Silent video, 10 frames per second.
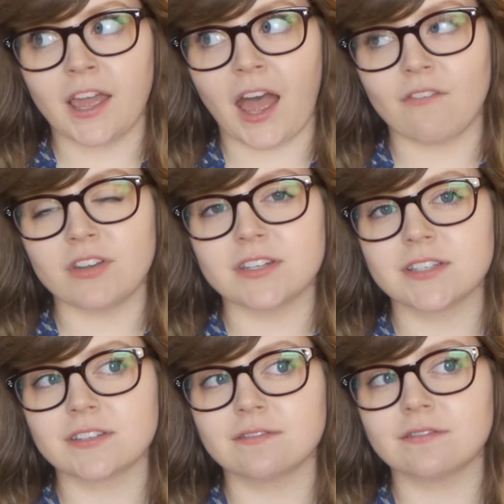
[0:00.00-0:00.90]

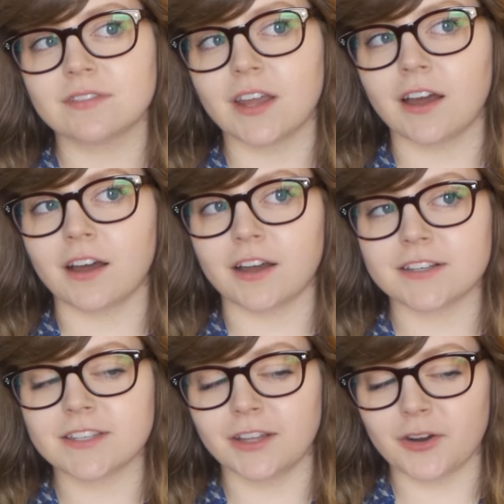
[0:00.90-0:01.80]
haven't
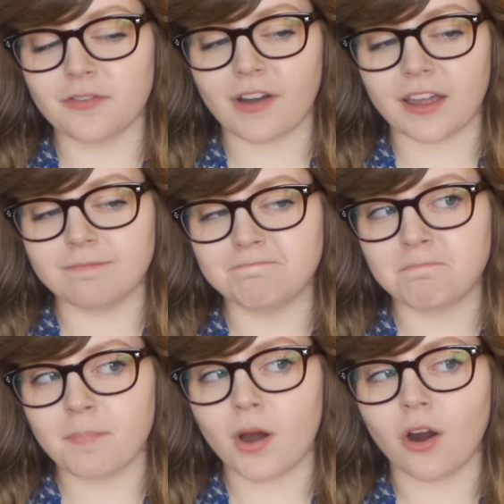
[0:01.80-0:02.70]
solidified
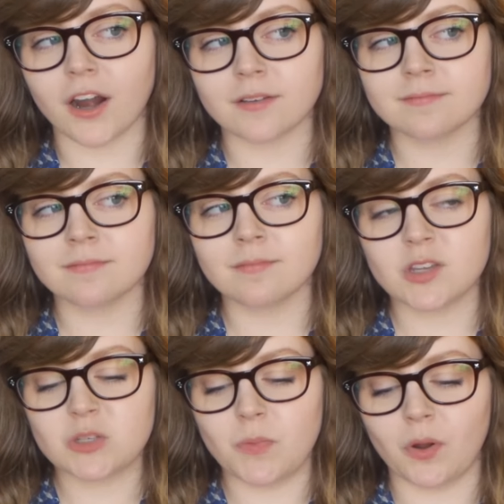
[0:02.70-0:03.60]
our
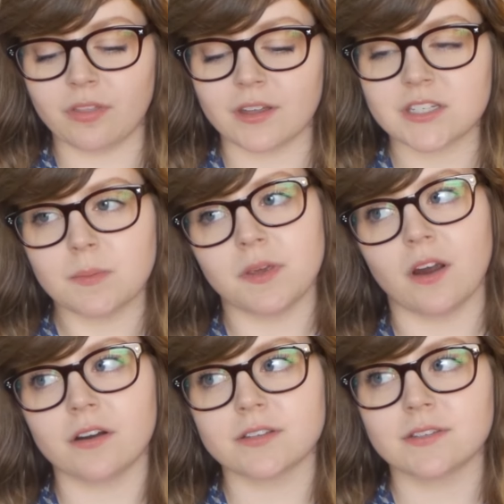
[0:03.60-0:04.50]
Spookathon
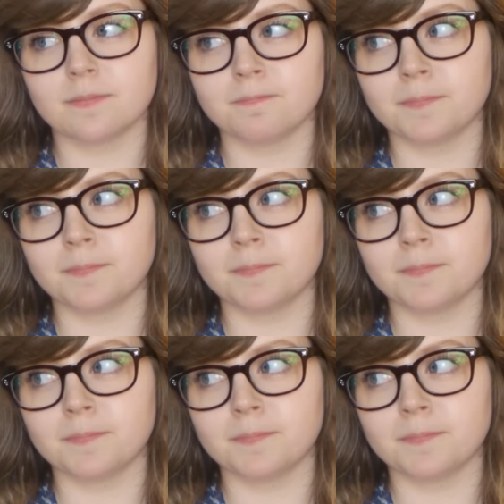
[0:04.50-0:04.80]
TBRs.